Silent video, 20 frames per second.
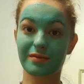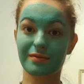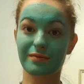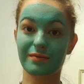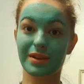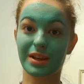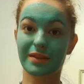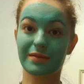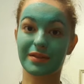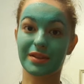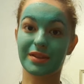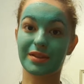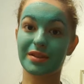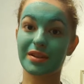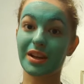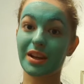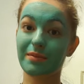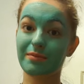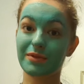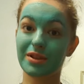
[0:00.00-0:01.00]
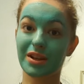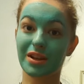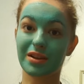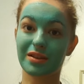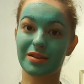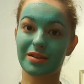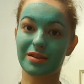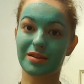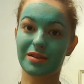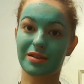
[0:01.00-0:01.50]
We have the same
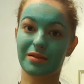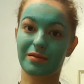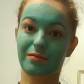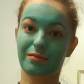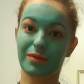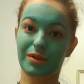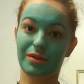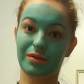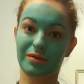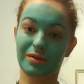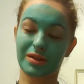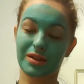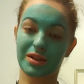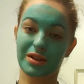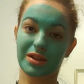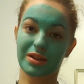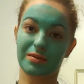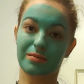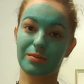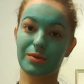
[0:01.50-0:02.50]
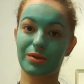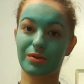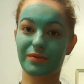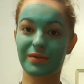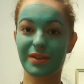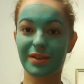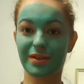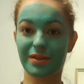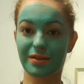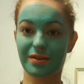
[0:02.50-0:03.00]
tastes in music and
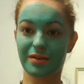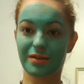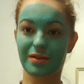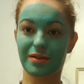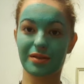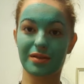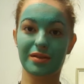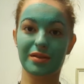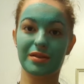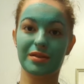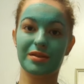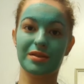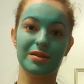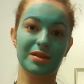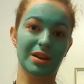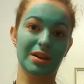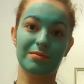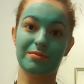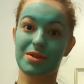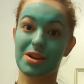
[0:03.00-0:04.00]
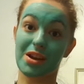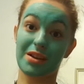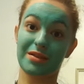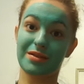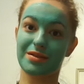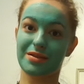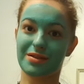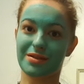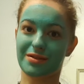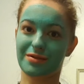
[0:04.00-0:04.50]
movies, same
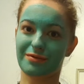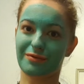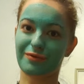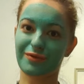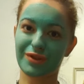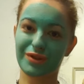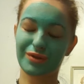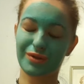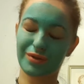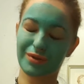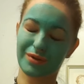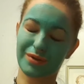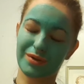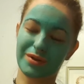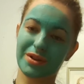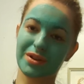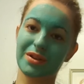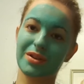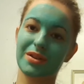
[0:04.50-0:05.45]
tastes in food.